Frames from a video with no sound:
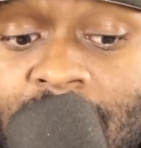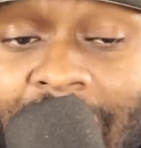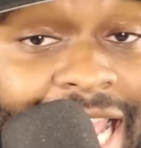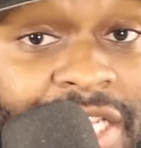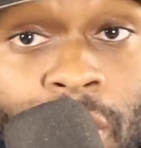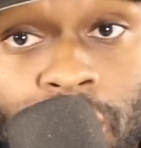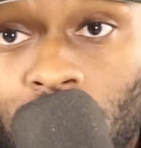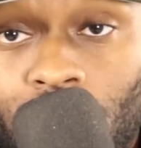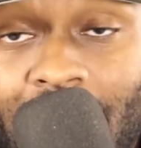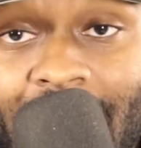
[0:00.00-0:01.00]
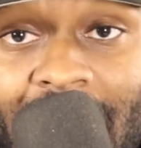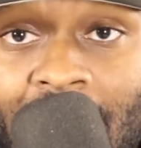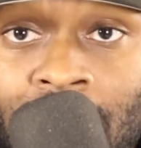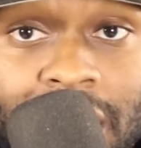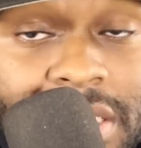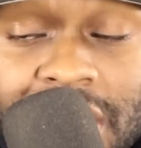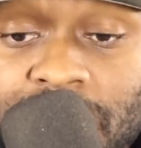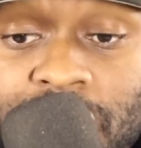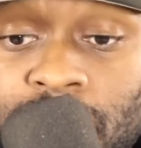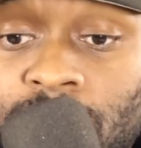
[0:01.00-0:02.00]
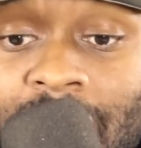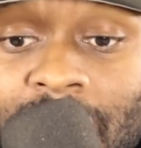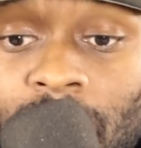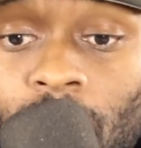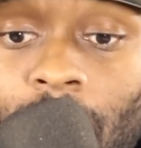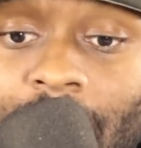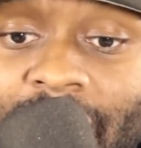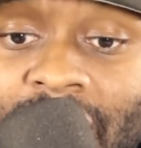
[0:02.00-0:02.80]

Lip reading: I don't know why. I honestly do not know why,